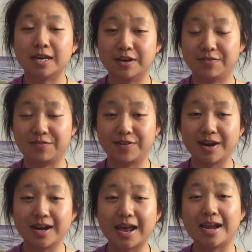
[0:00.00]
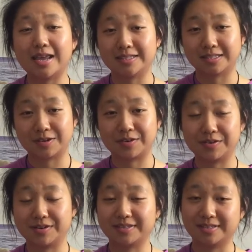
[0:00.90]
afraid and
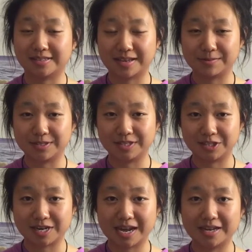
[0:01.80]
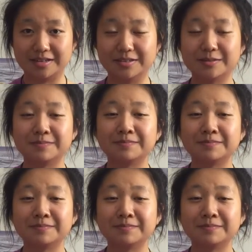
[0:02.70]
insecure since I was a child.